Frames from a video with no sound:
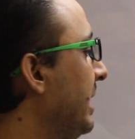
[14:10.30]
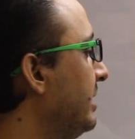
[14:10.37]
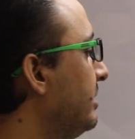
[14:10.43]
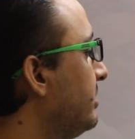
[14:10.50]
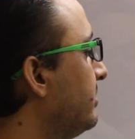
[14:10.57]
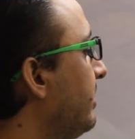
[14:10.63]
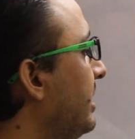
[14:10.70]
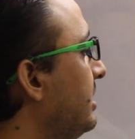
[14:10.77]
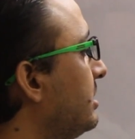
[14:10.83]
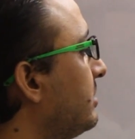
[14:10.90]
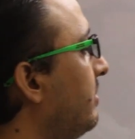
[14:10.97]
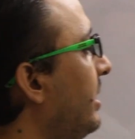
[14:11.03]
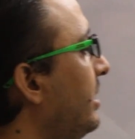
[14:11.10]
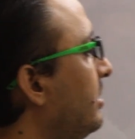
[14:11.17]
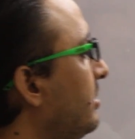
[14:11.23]
minus y
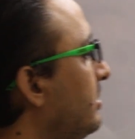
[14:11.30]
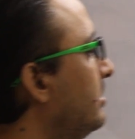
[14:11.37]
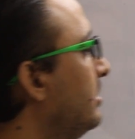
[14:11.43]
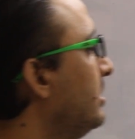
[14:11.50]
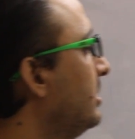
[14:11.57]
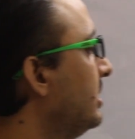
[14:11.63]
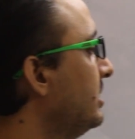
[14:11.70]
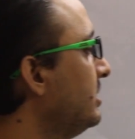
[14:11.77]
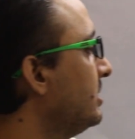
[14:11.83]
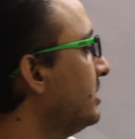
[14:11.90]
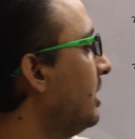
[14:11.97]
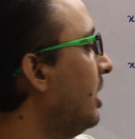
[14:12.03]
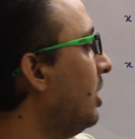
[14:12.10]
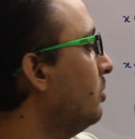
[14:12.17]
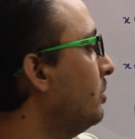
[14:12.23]
square
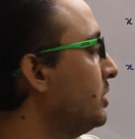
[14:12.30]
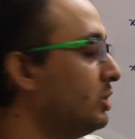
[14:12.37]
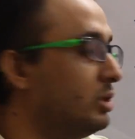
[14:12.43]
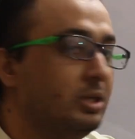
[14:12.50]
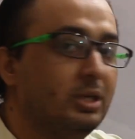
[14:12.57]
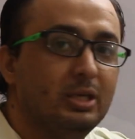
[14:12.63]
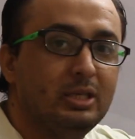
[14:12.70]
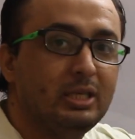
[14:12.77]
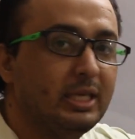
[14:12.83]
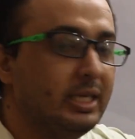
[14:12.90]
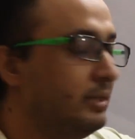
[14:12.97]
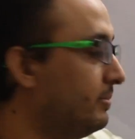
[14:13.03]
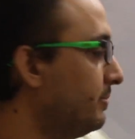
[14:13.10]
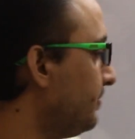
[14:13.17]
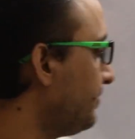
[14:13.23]
is how much?
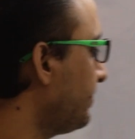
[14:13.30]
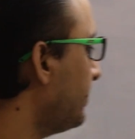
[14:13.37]
T.